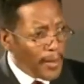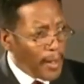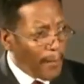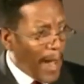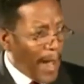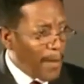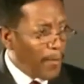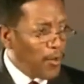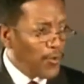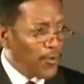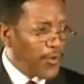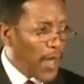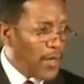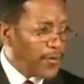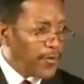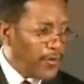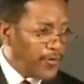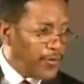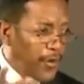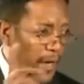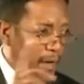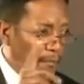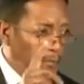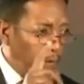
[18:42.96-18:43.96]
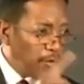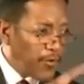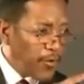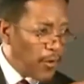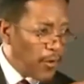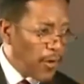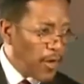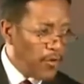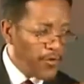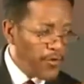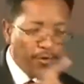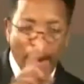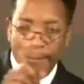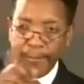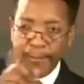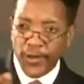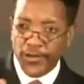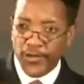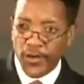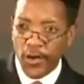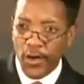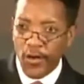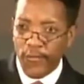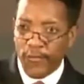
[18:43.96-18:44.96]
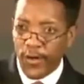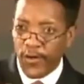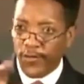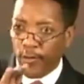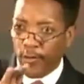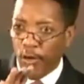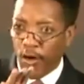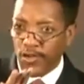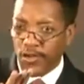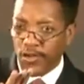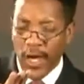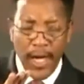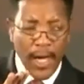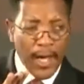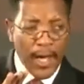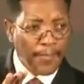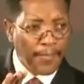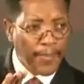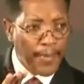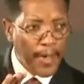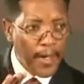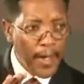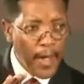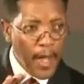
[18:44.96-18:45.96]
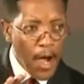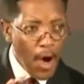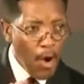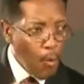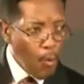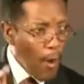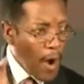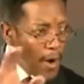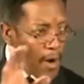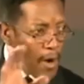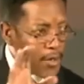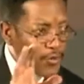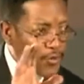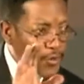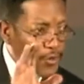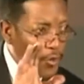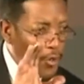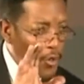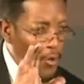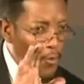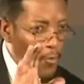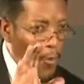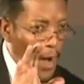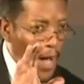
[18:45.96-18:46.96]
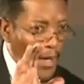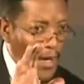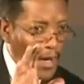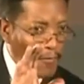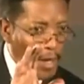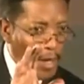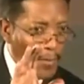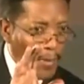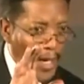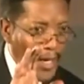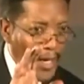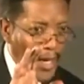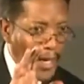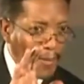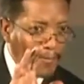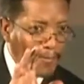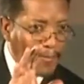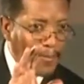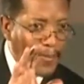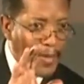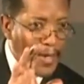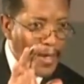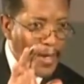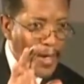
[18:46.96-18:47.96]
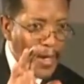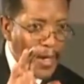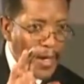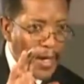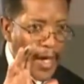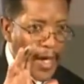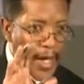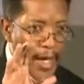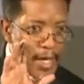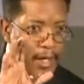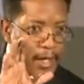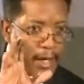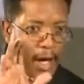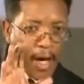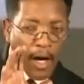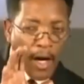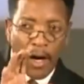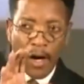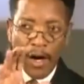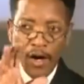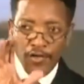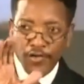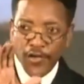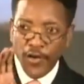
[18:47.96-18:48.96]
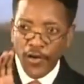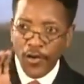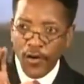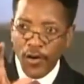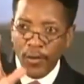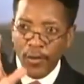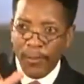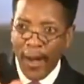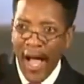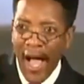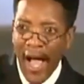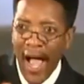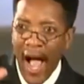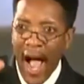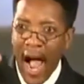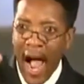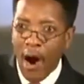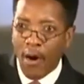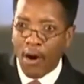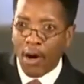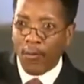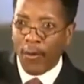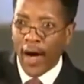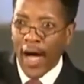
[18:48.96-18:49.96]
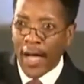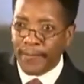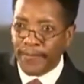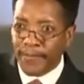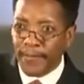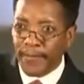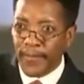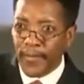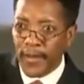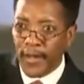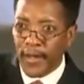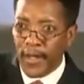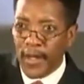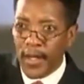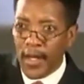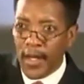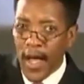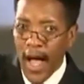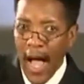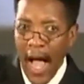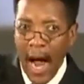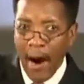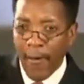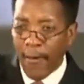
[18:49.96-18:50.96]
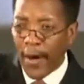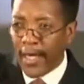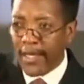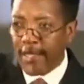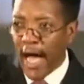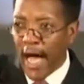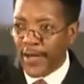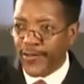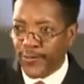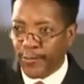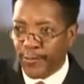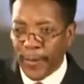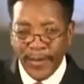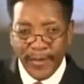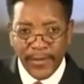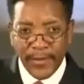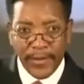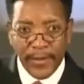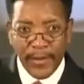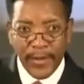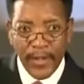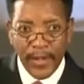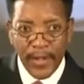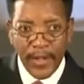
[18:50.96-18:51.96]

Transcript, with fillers: The Bible says in Second Thessalonians chapter 2, verse 14, Whereunto what, everybody? He called you by our what? Our gospel.